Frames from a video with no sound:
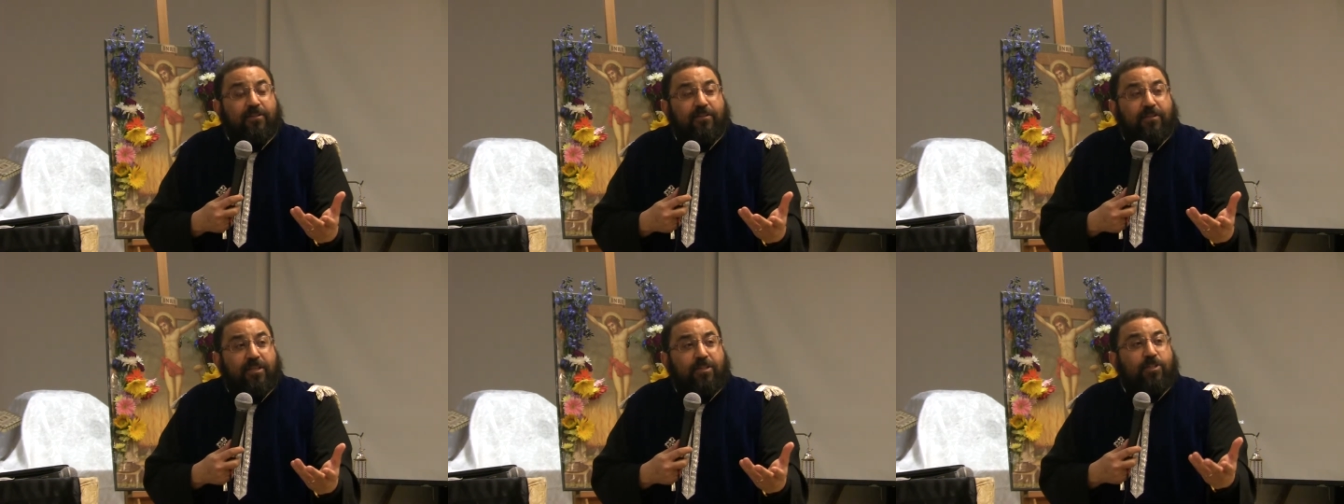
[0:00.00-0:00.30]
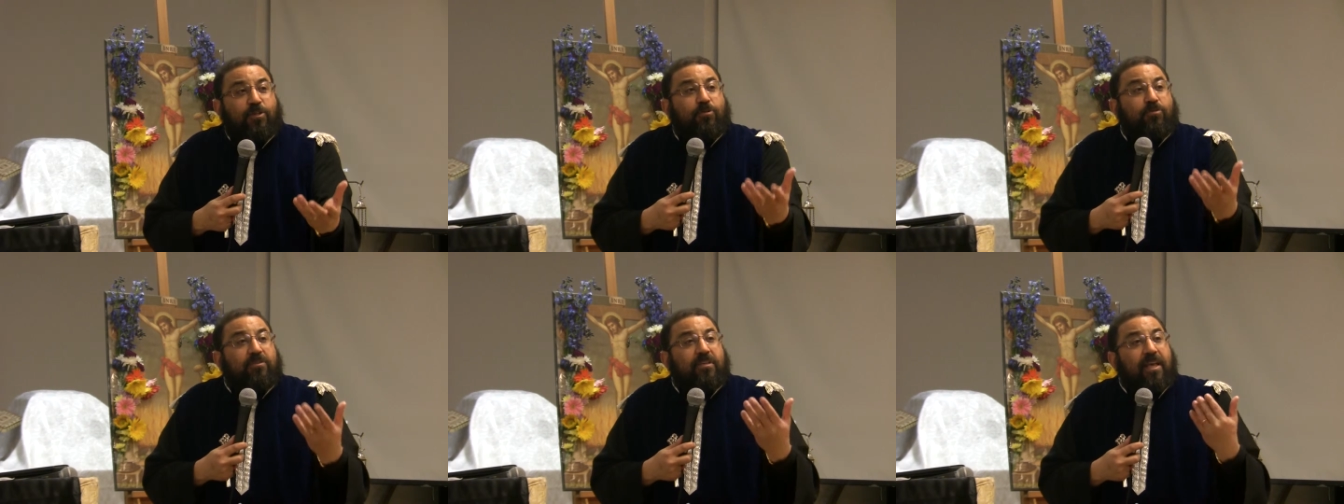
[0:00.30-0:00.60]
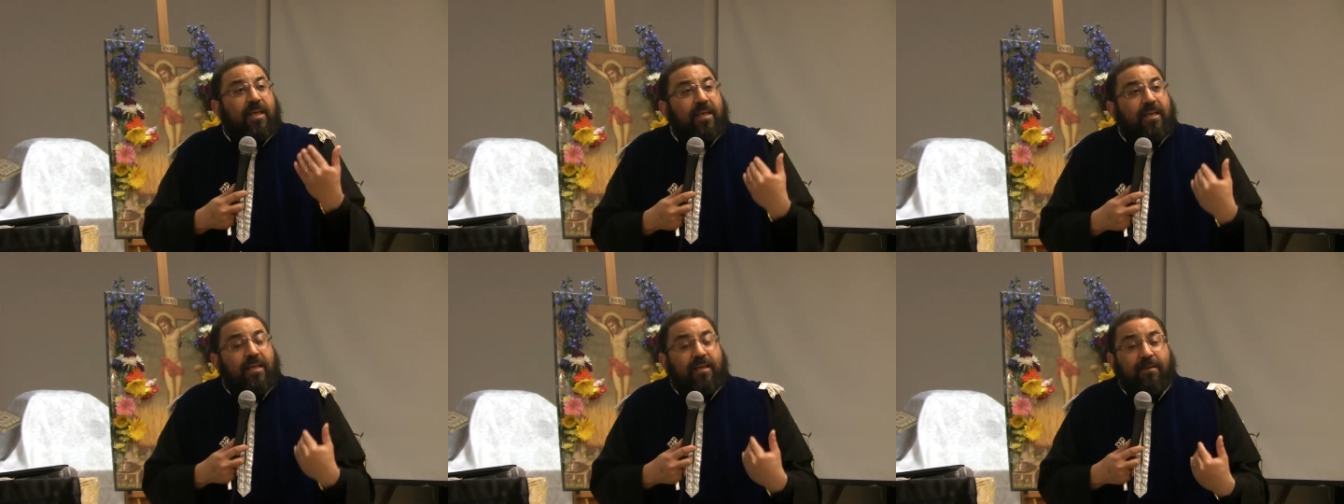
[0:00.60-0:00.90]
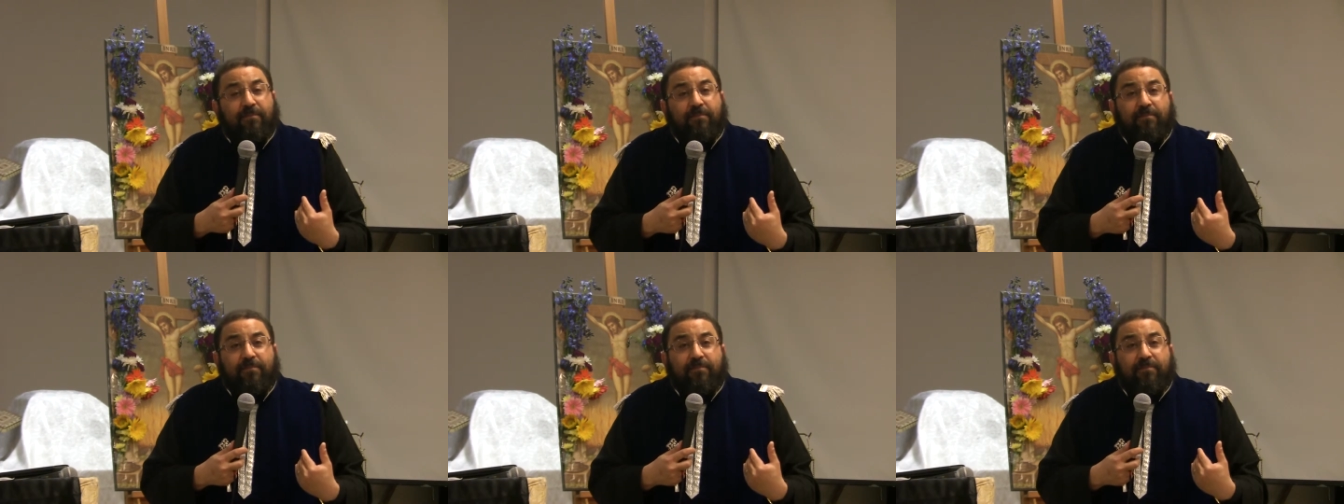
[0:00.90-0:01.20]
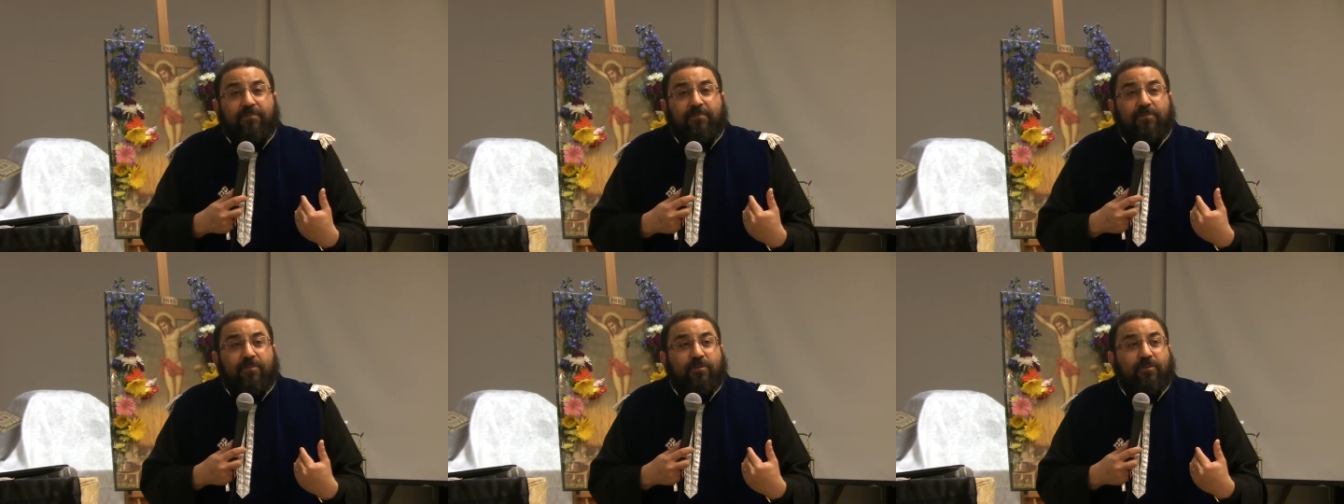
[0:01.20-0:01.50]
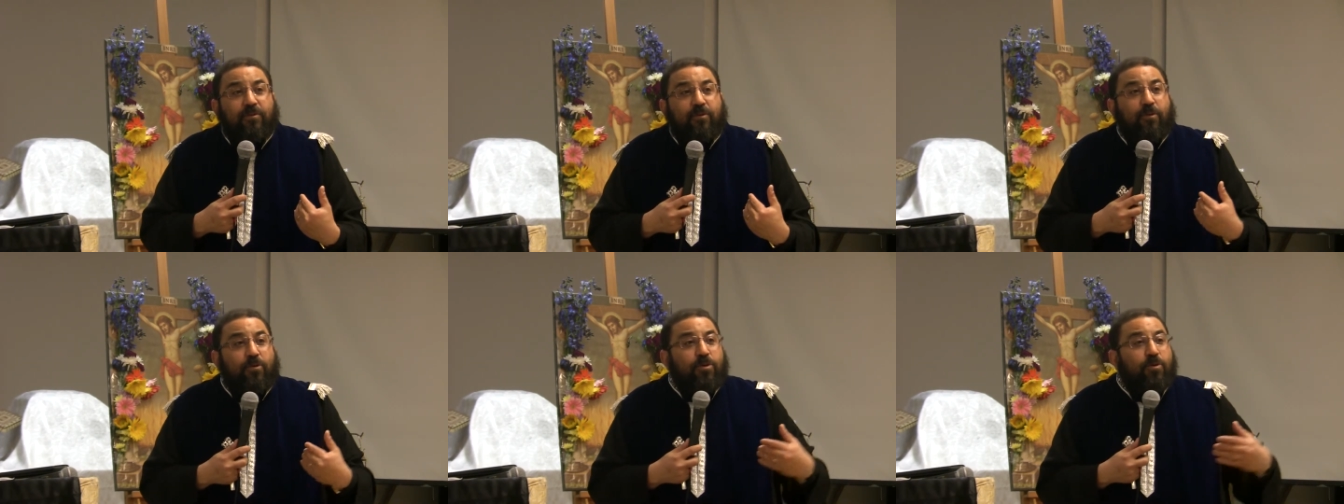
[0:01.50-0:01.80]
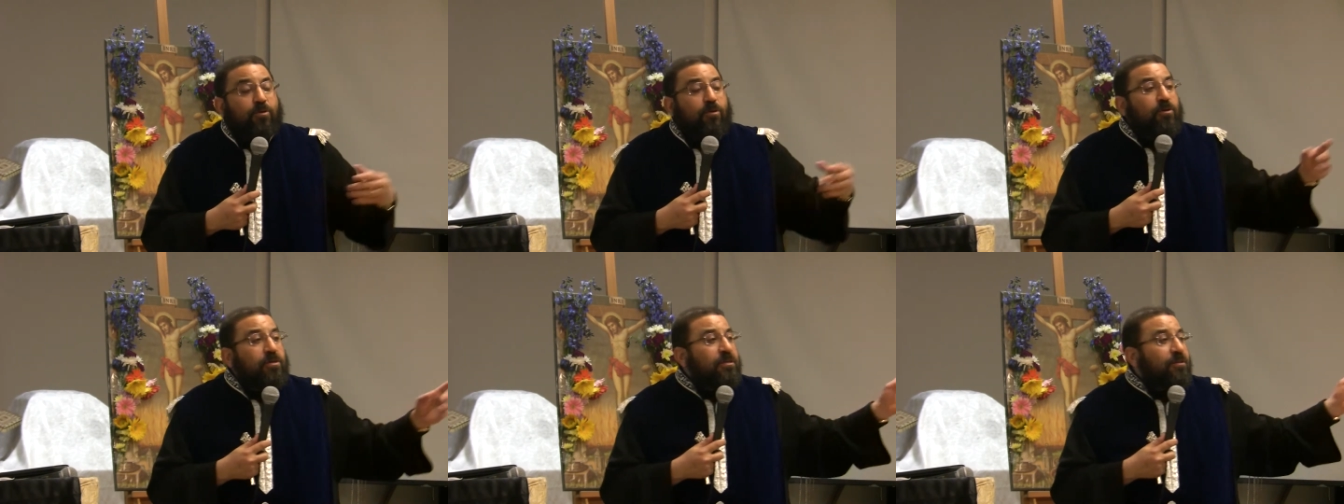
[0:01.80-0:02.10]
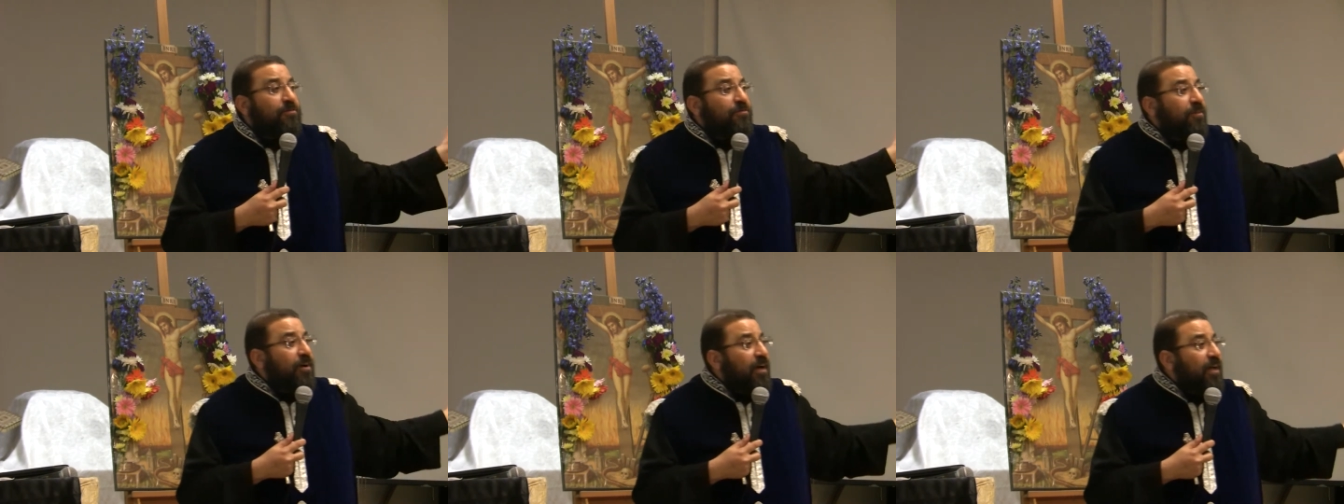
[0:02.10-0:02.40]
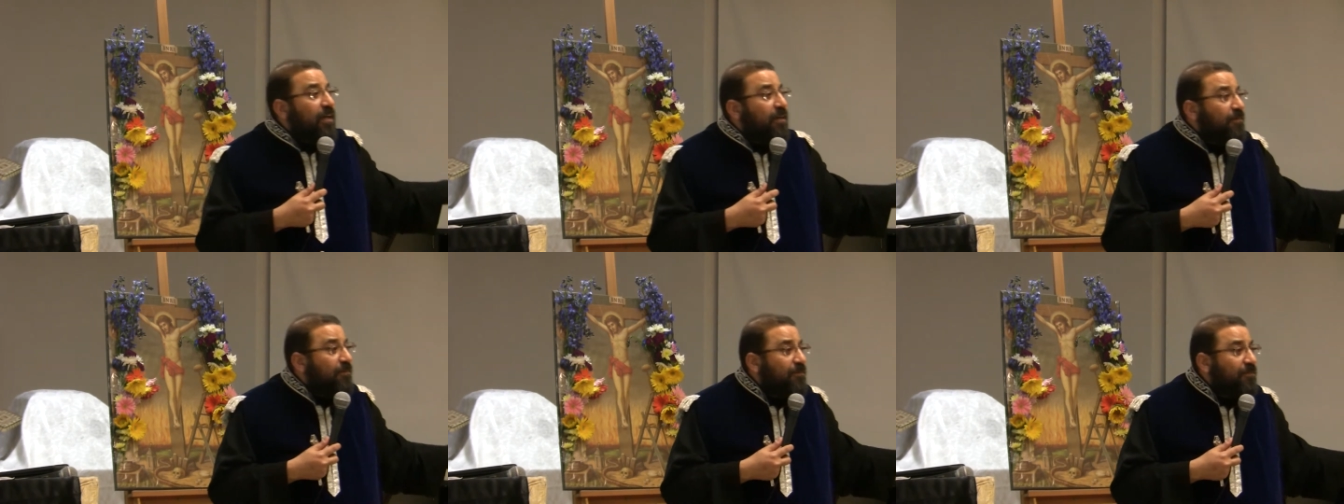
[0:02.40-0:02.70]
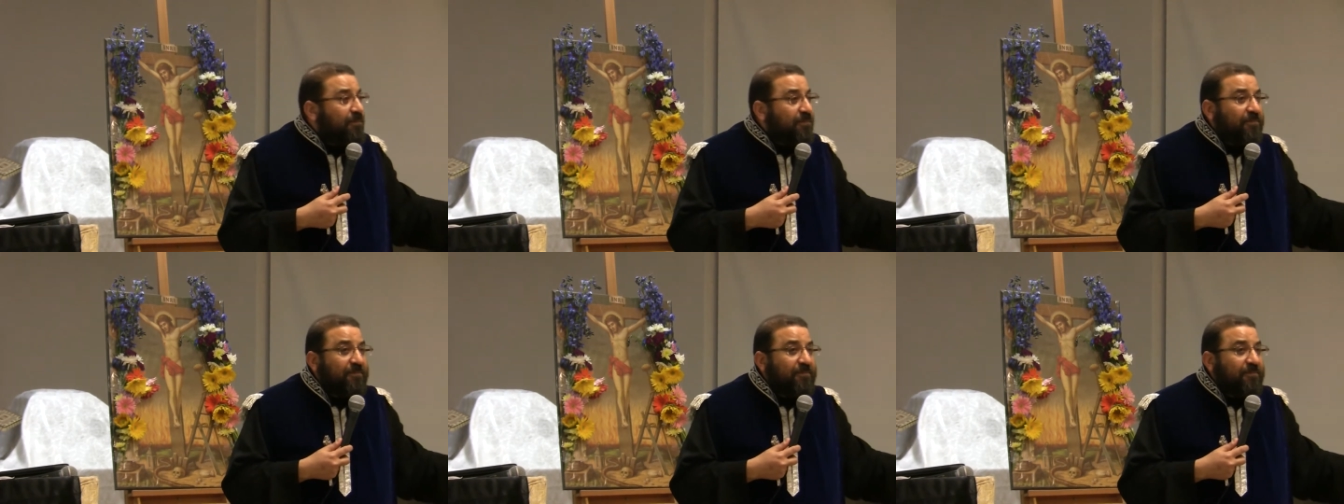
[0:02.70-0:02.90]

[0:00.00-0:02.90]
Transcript: did you take him or you crucify him?